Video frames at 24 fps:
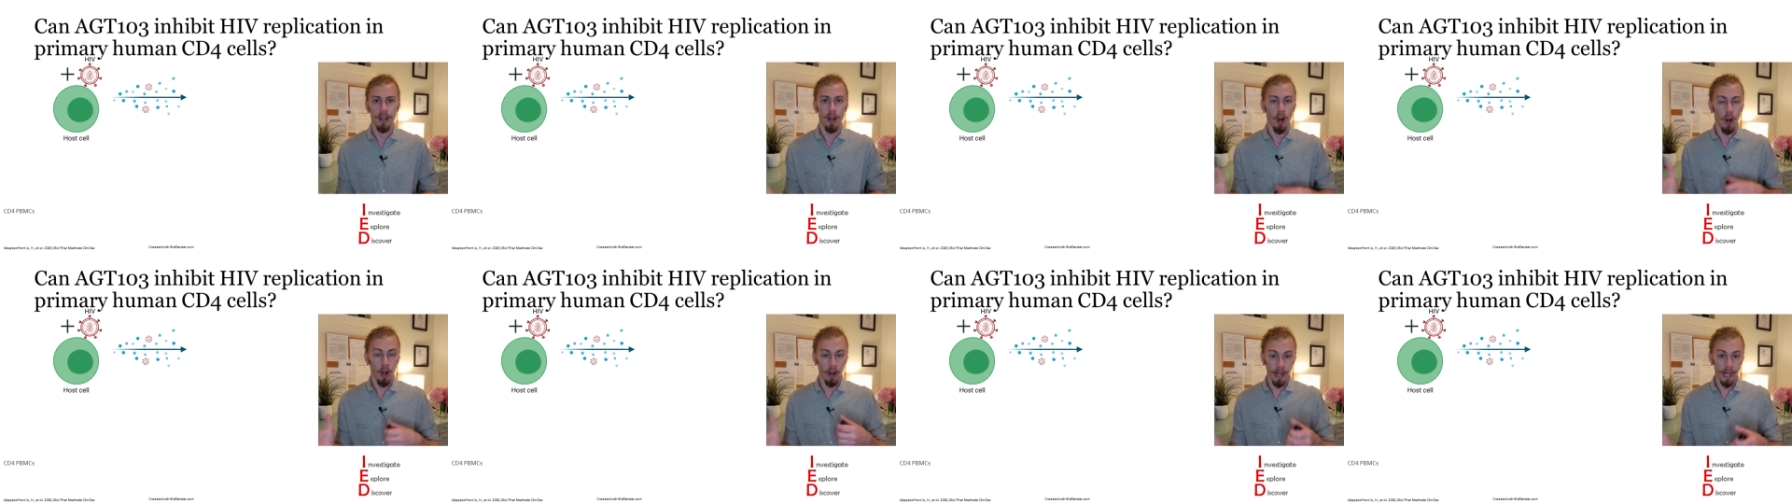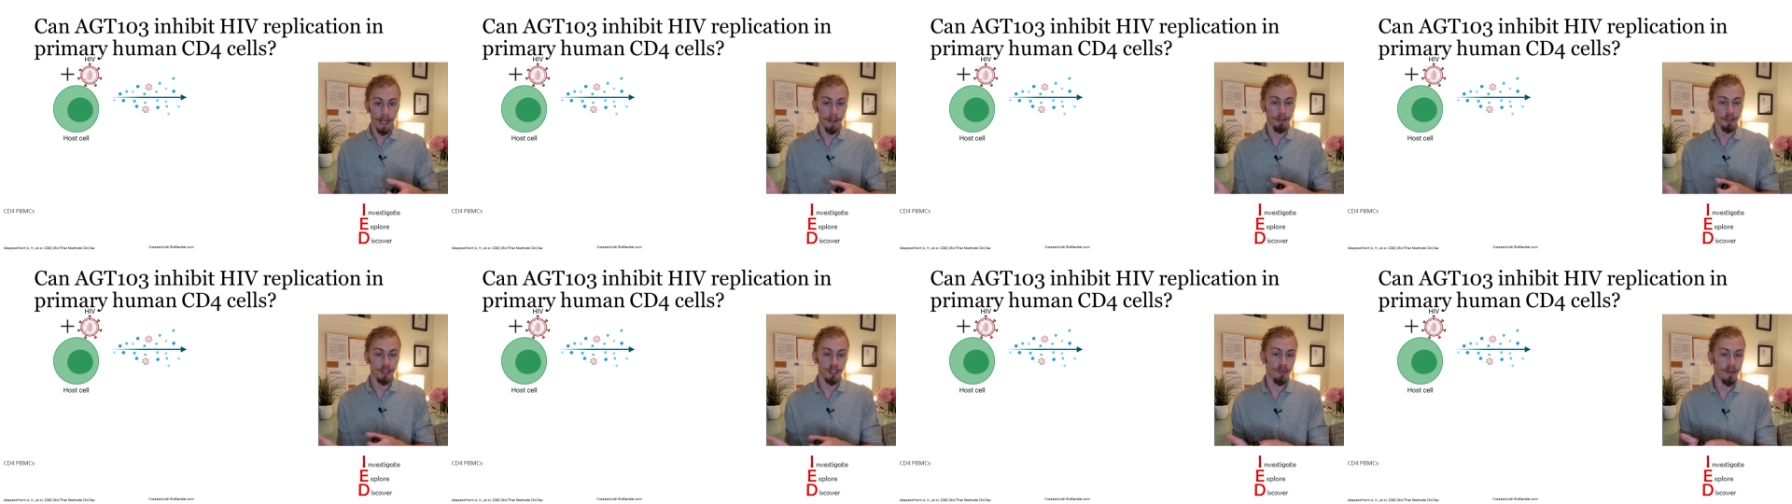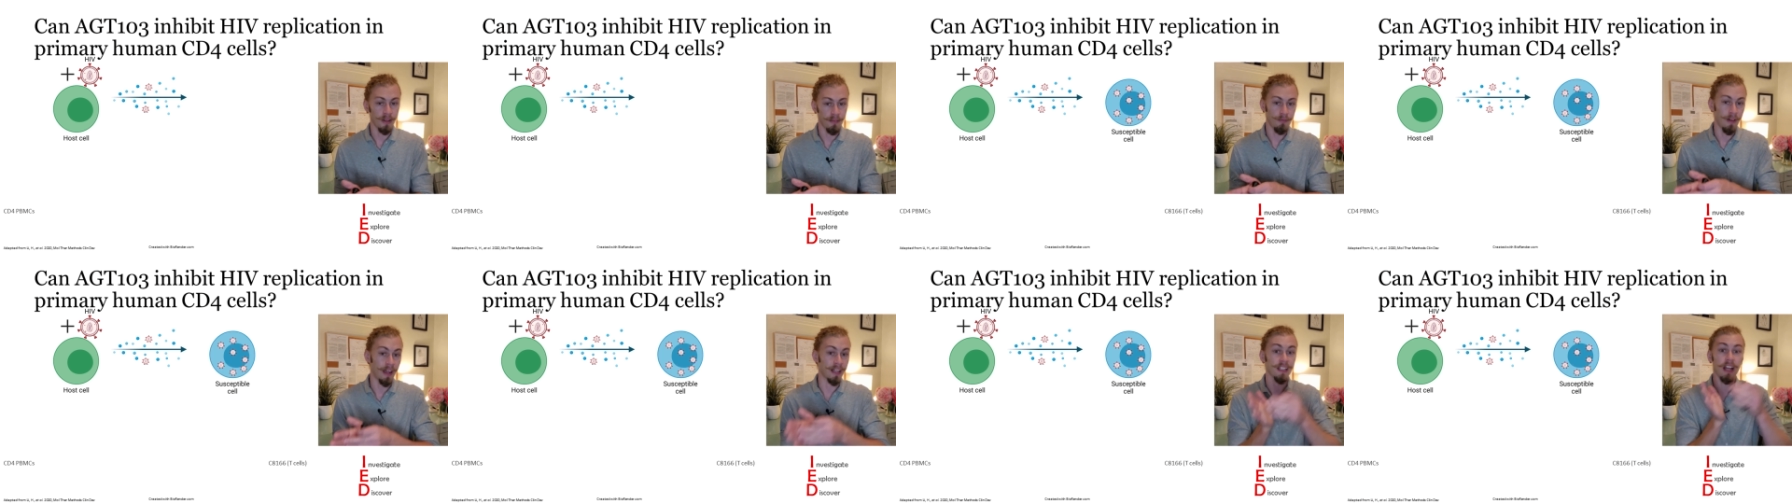are able to
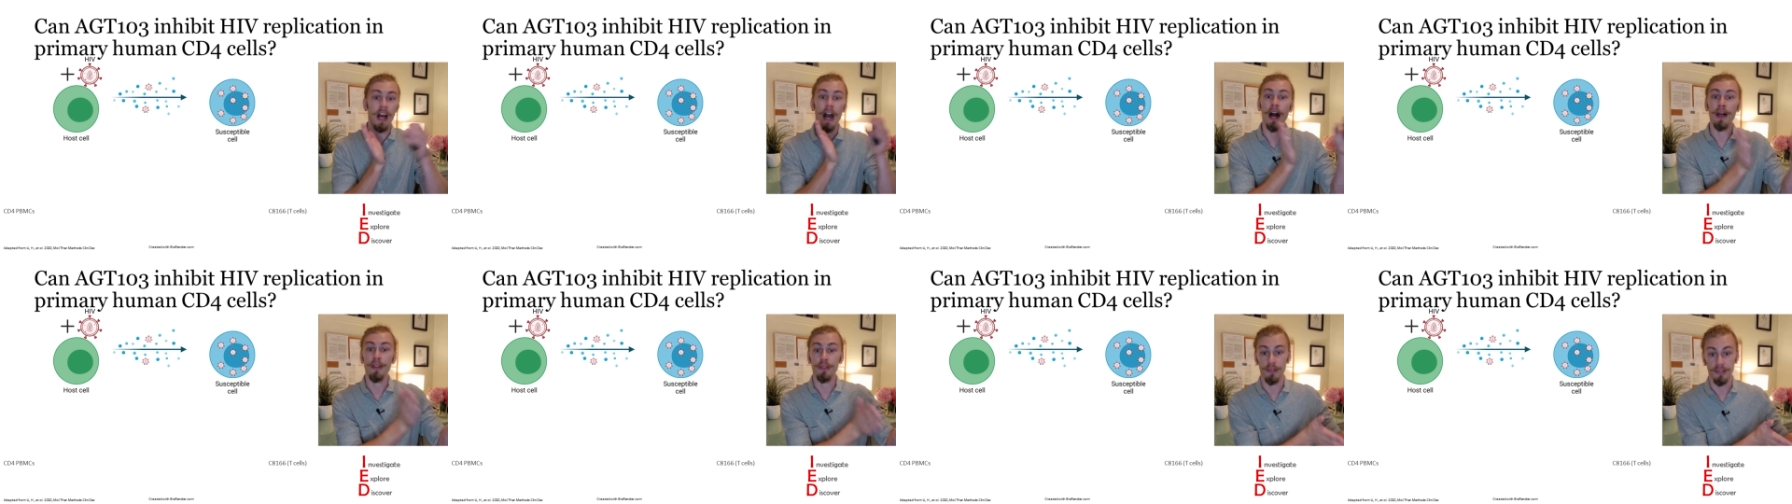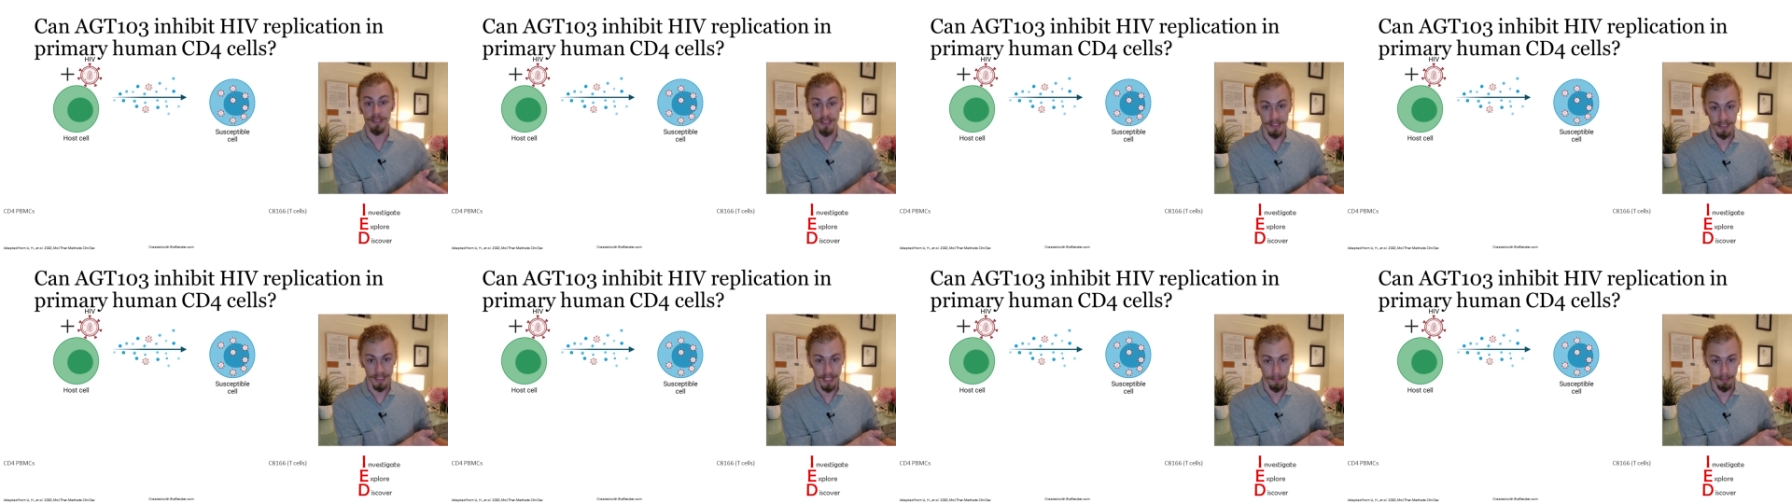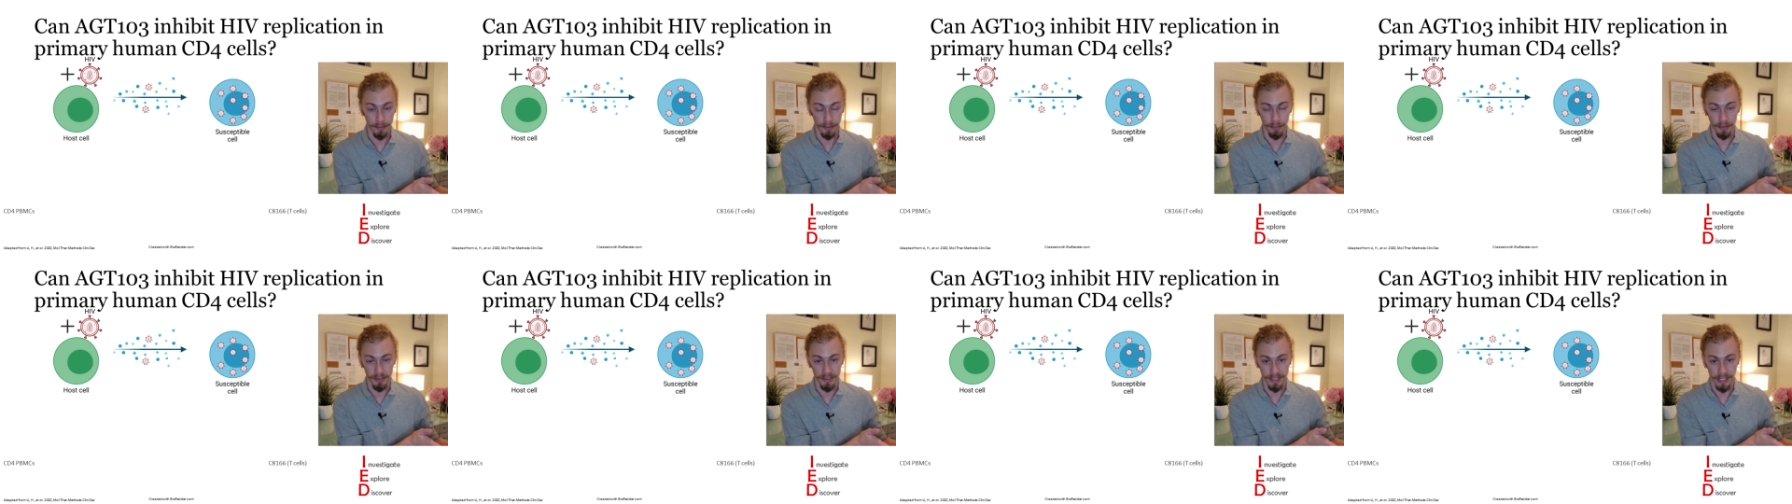infect other
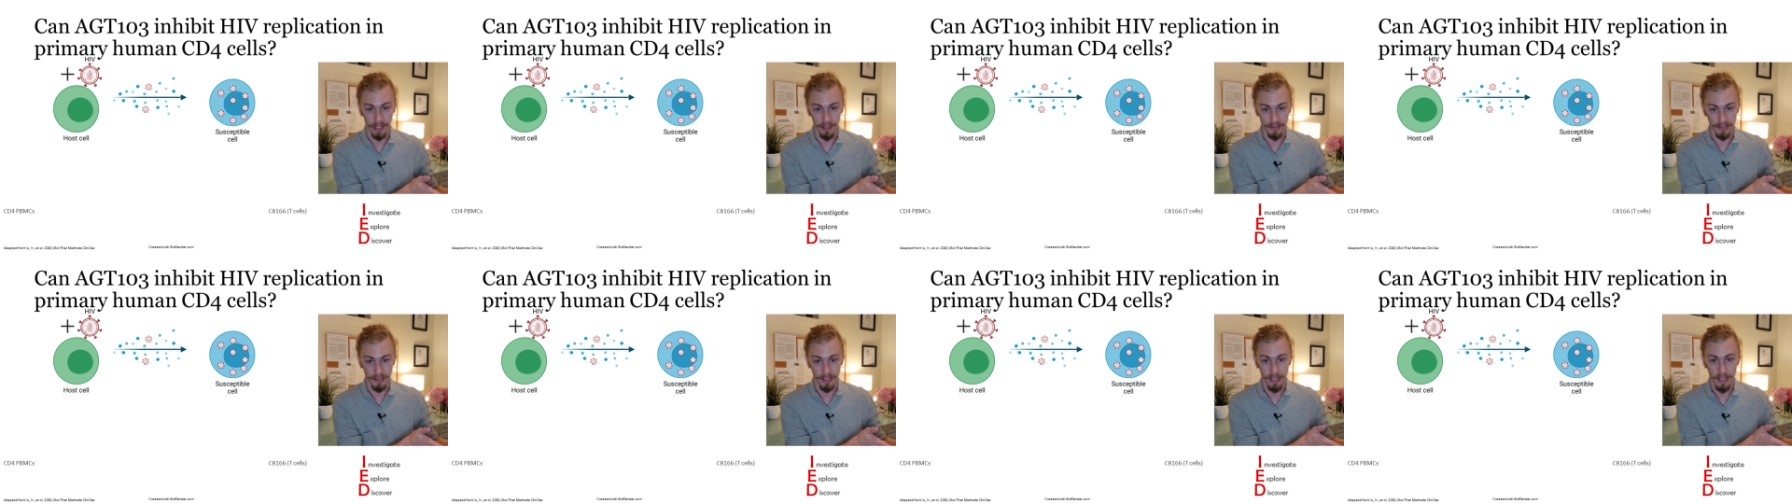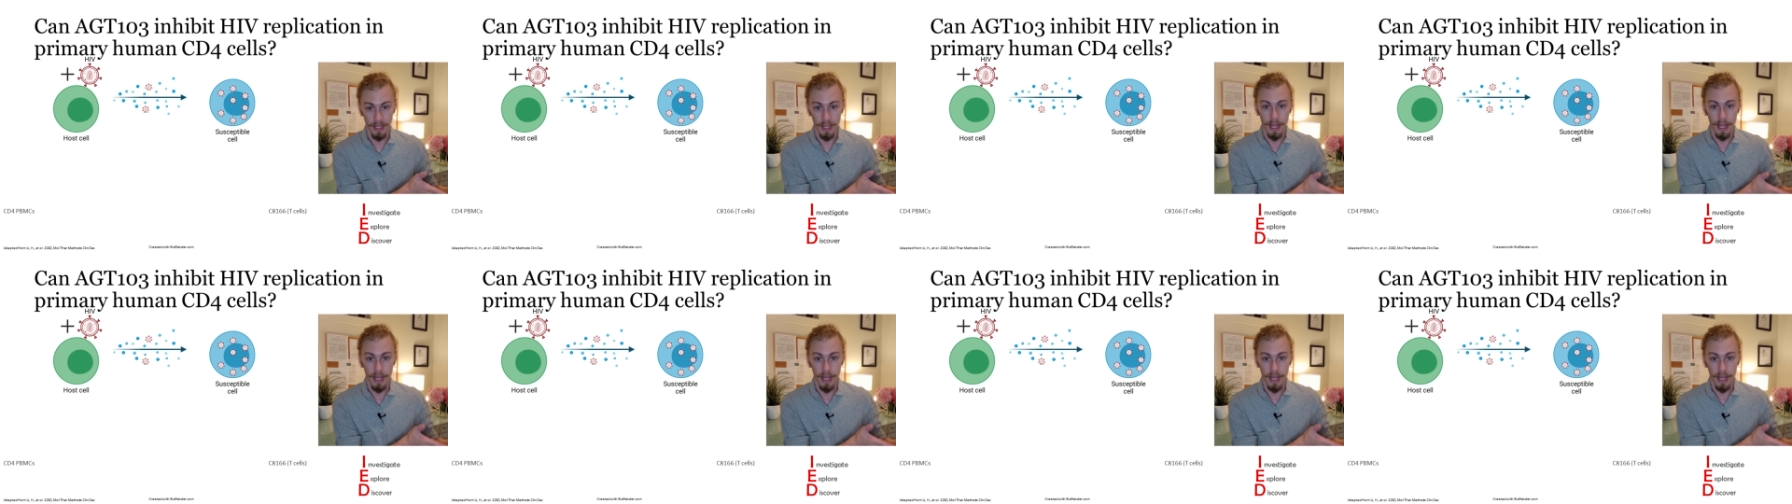susceptible cells